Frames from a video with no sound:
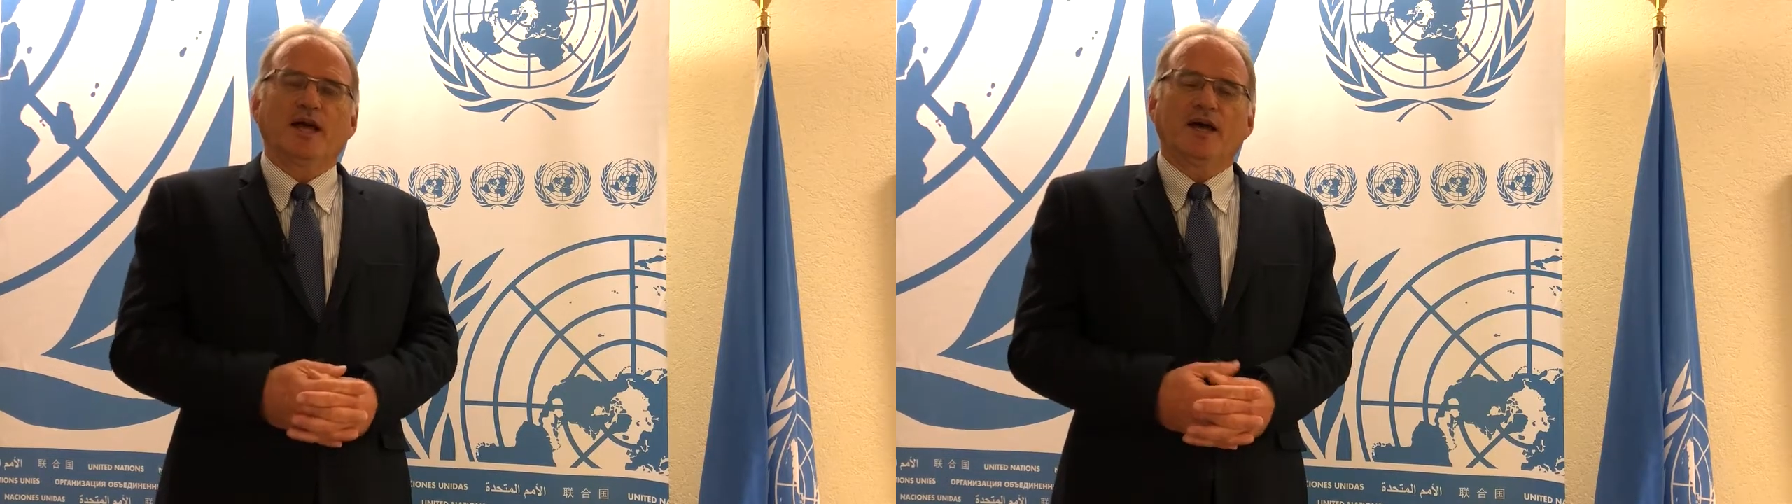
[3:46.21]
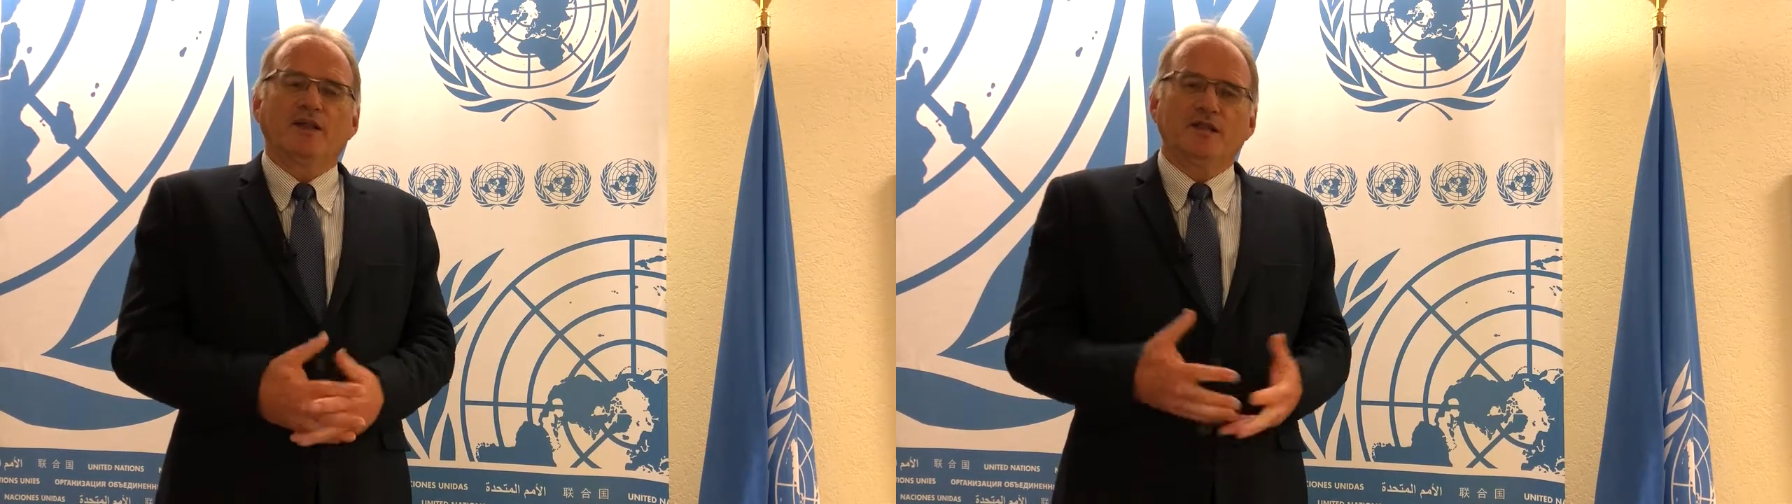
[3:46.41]

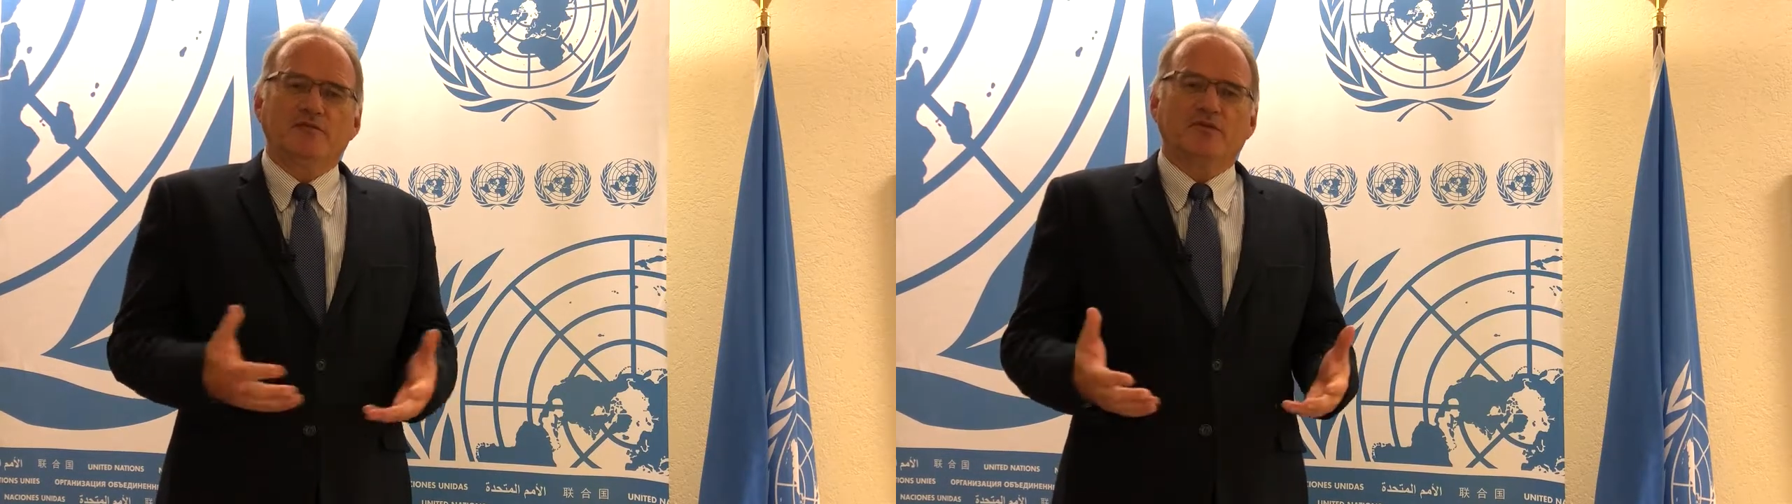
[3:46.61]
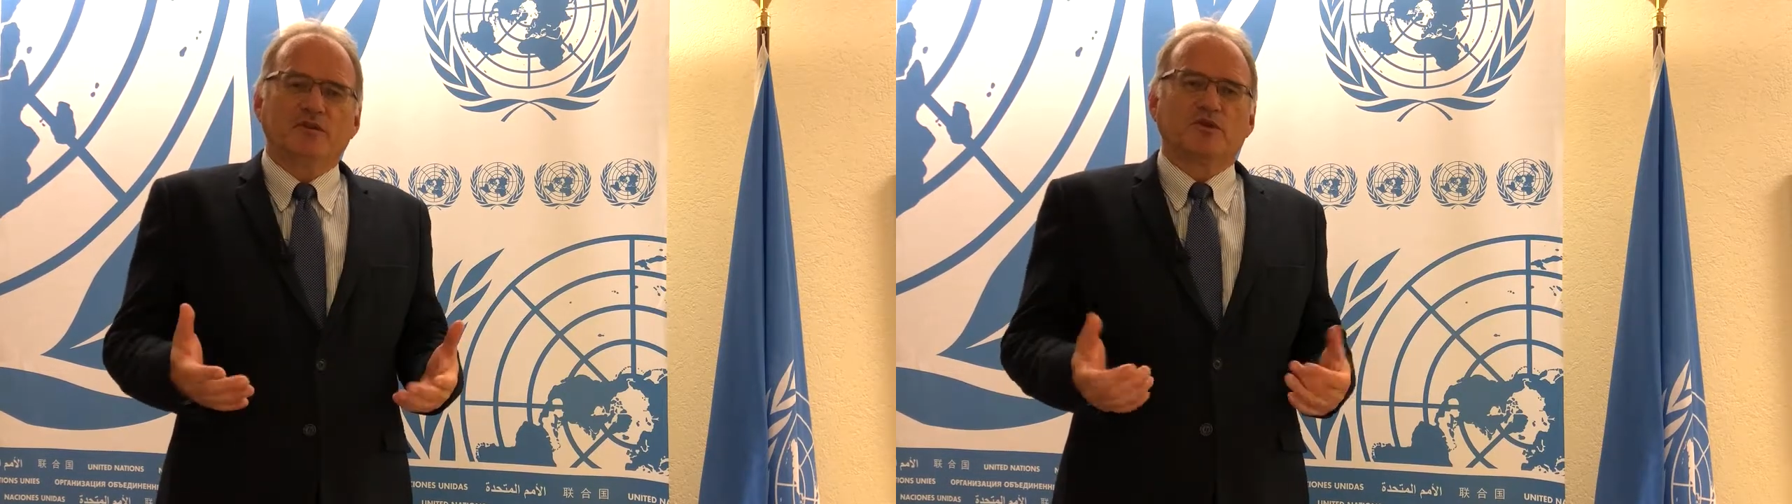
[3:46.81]
And then the
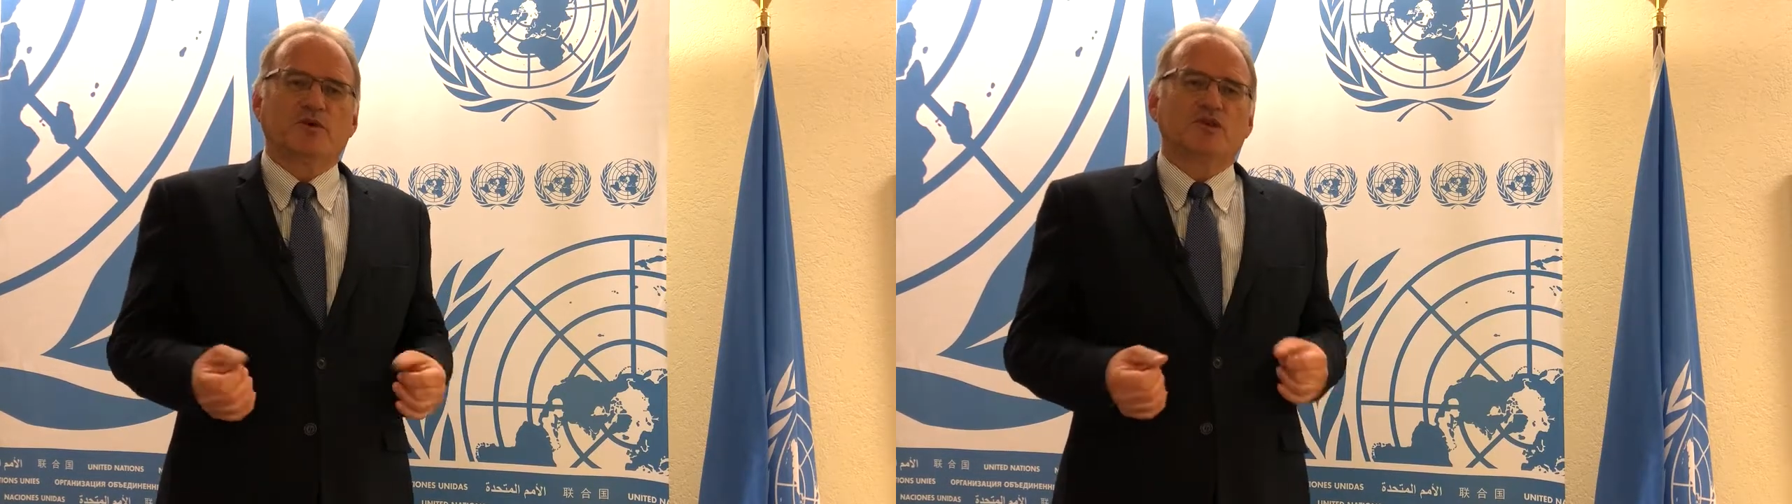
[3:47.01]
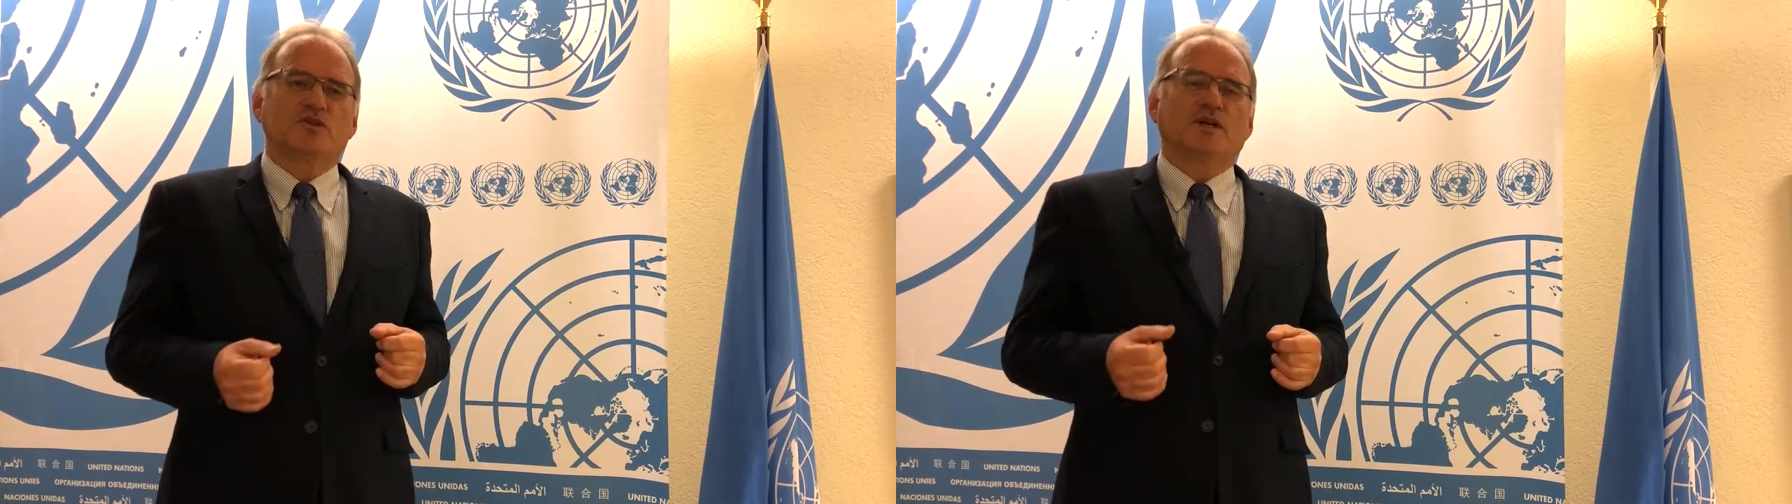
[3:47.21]
fourth
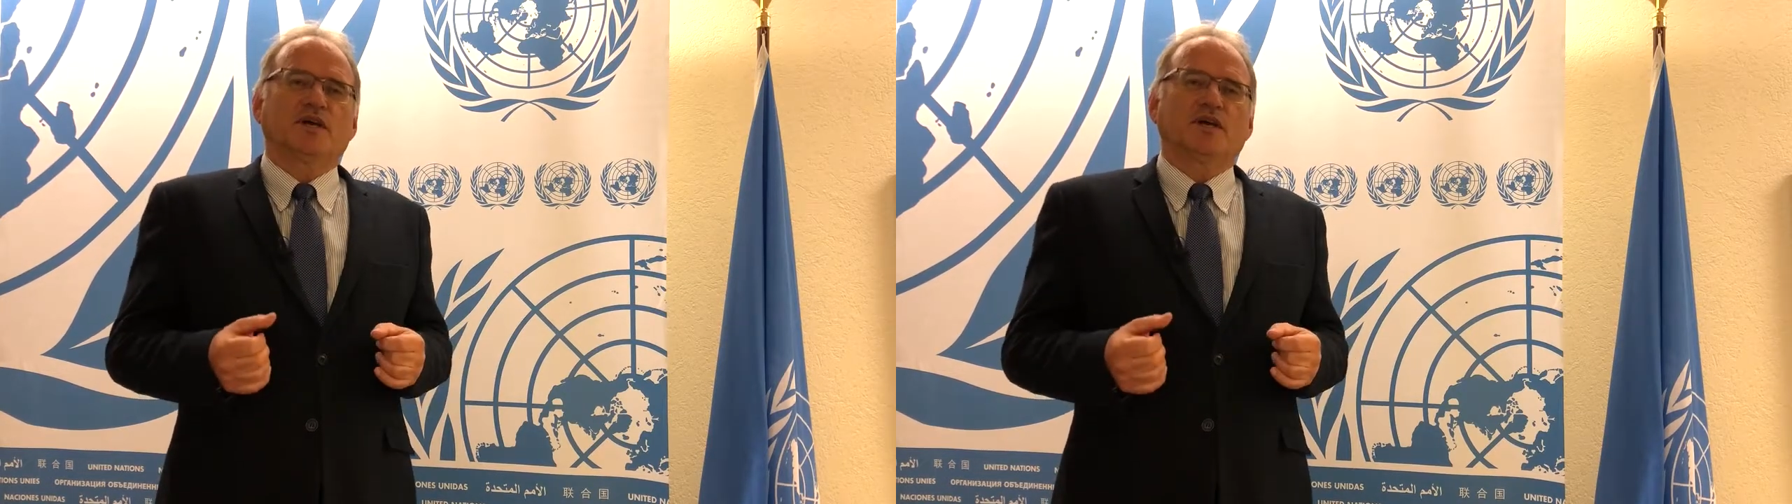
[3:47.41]
question,